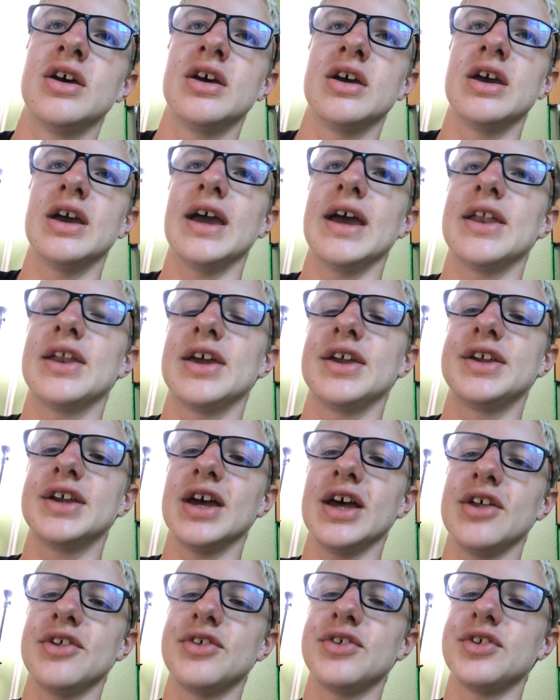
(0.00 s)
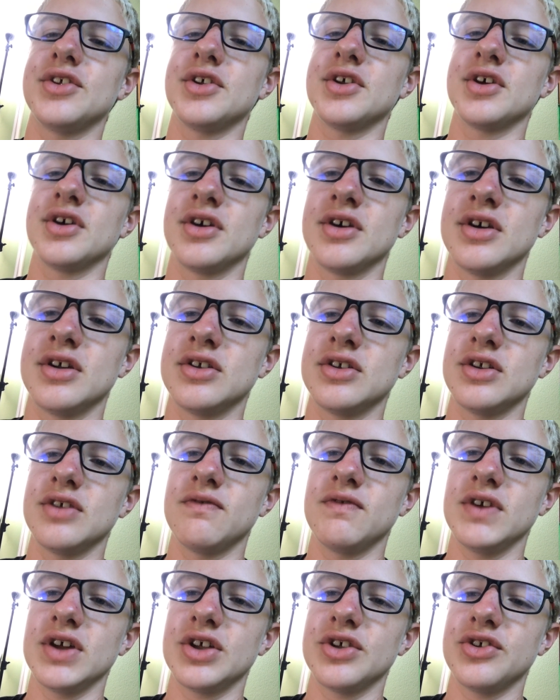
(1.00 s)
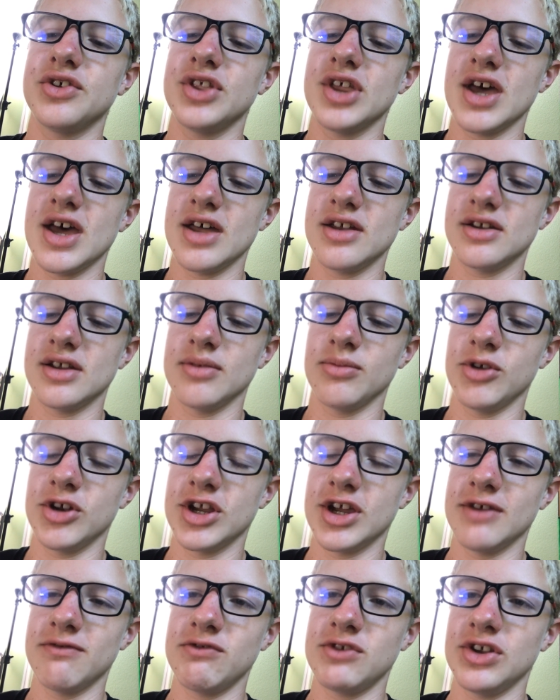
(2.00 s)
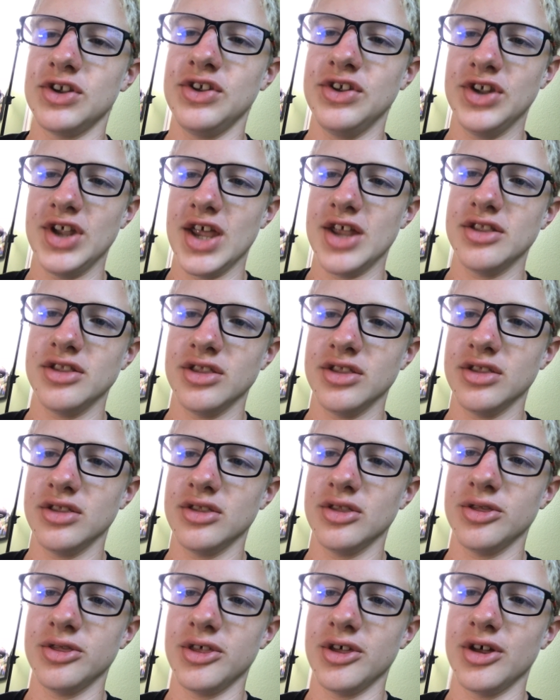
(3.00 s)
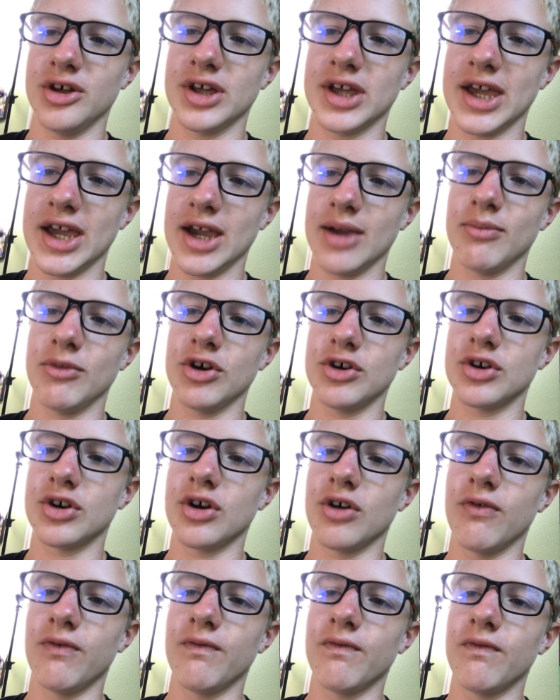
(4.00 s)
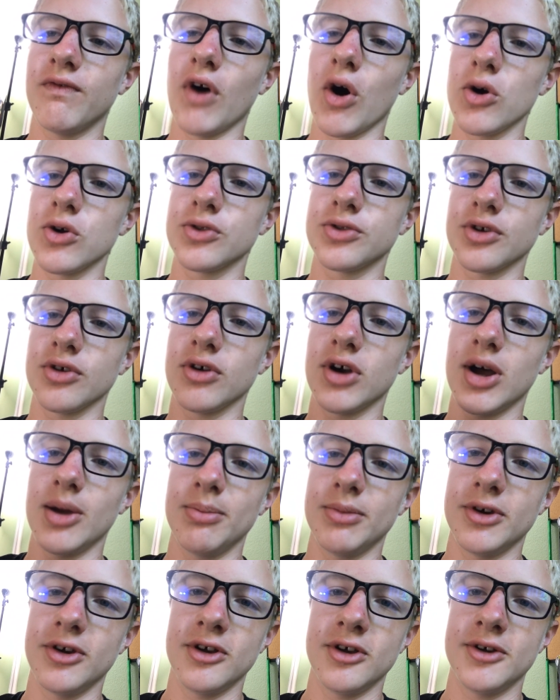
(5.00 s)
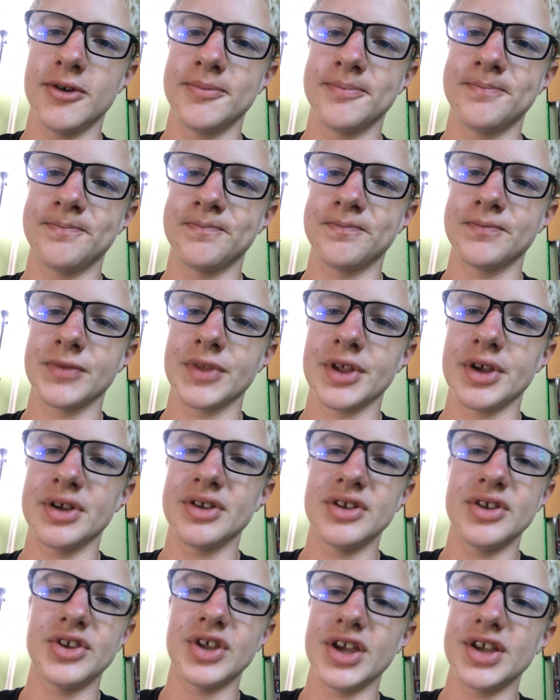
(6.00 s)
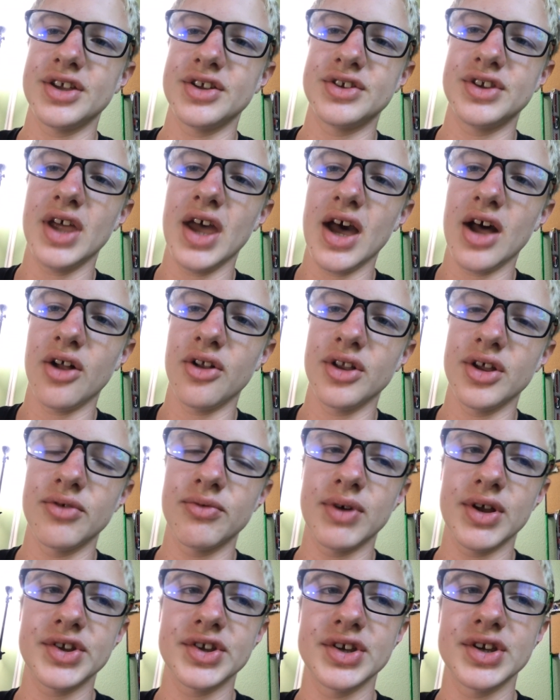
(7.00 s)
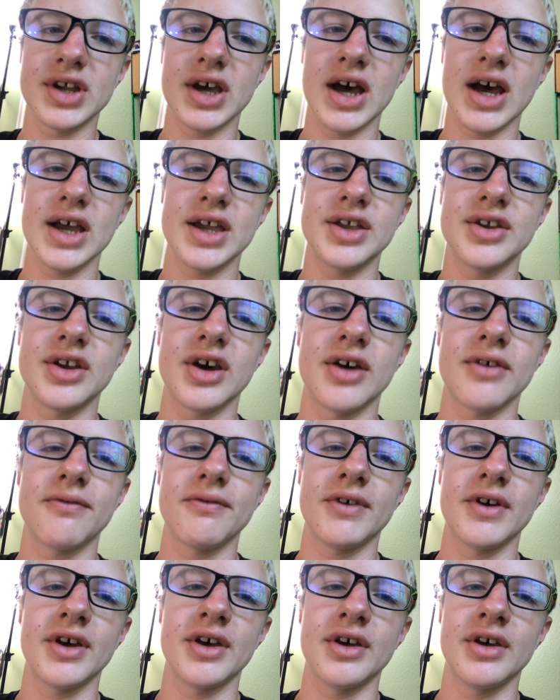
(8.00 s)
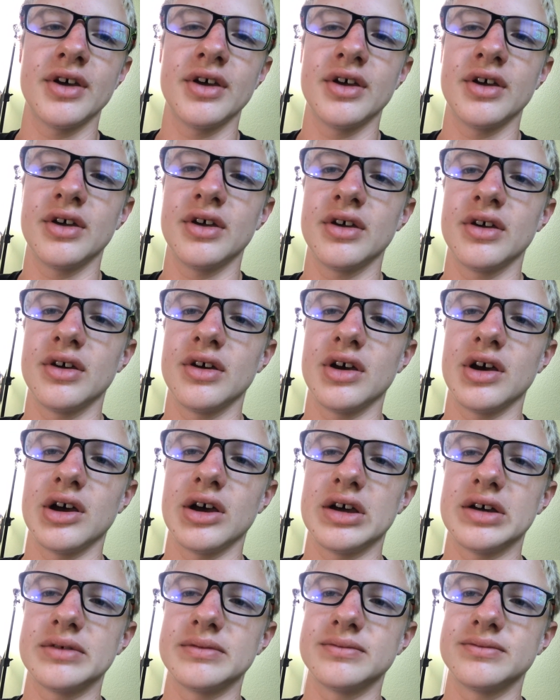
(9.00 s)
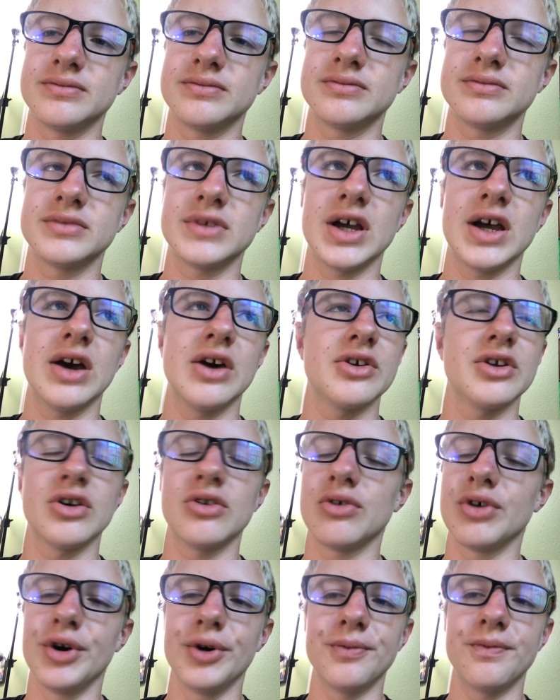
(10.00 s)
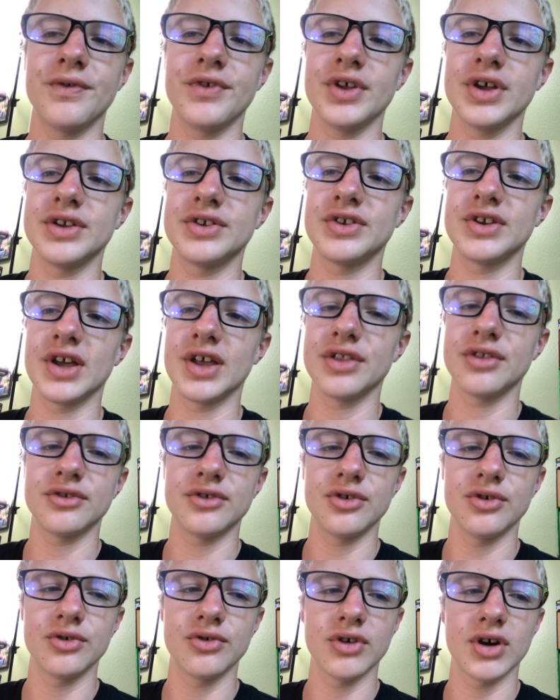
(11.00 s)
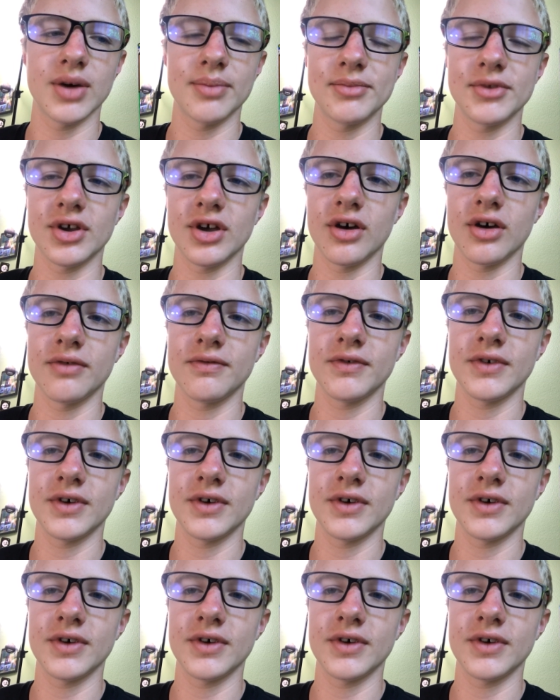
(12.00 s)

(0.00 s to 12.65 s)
And I guess to fix that, I'm going to have to set the camera to go farther up, because I could tell it wasn't high enough. I don't know, hopefully it's not too cropped off.